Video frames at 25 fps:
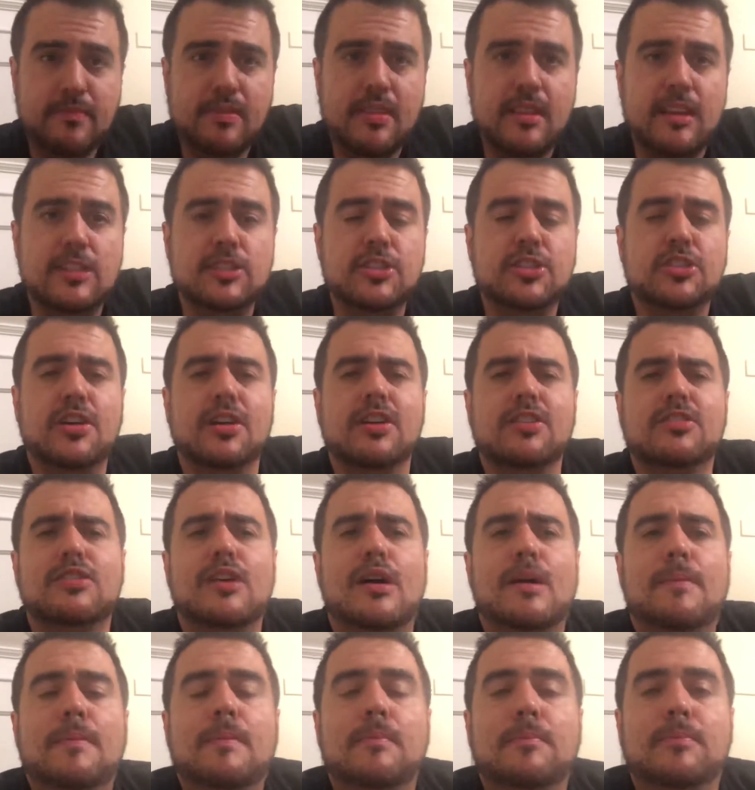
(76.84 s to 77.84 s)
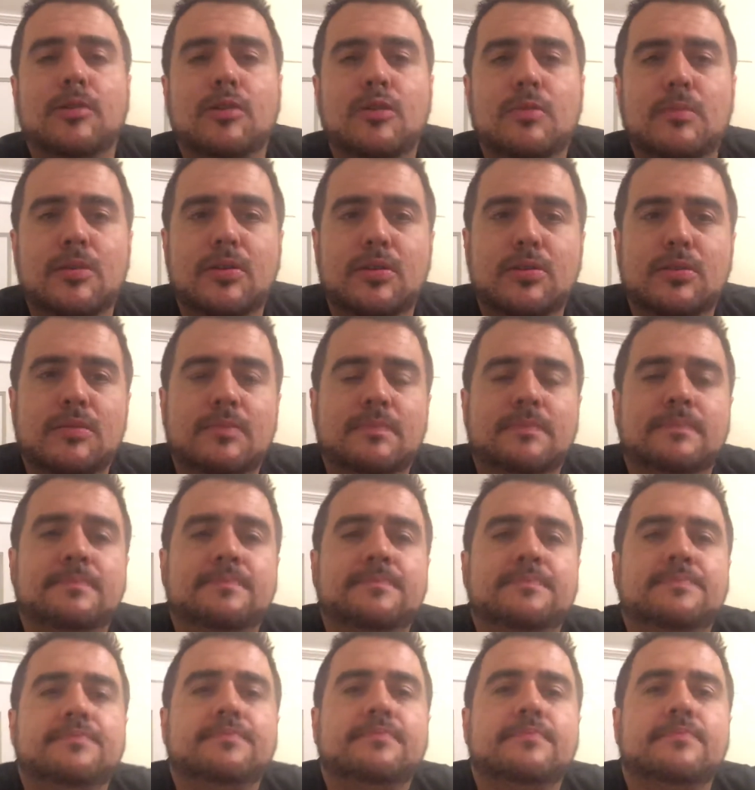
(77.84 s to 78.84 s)
Shock Top and Blue Moon,
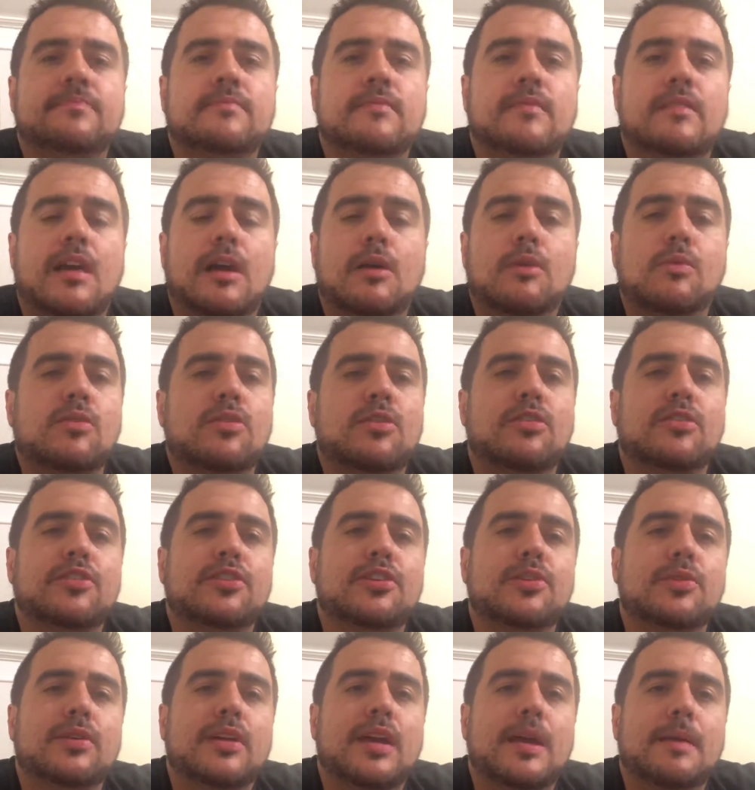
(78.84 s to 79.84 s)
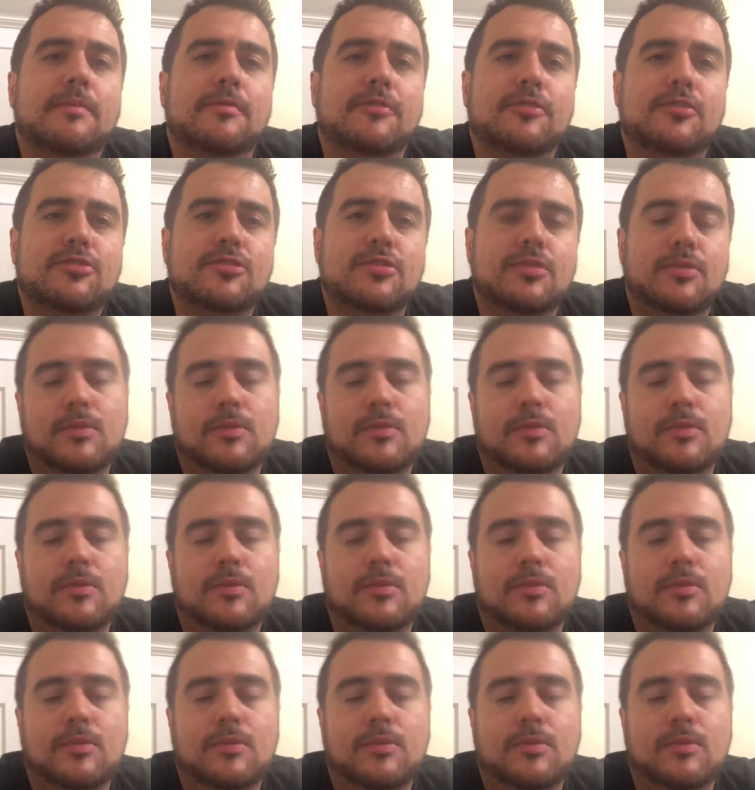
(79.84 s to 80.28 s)
I wouldn't argue who came first.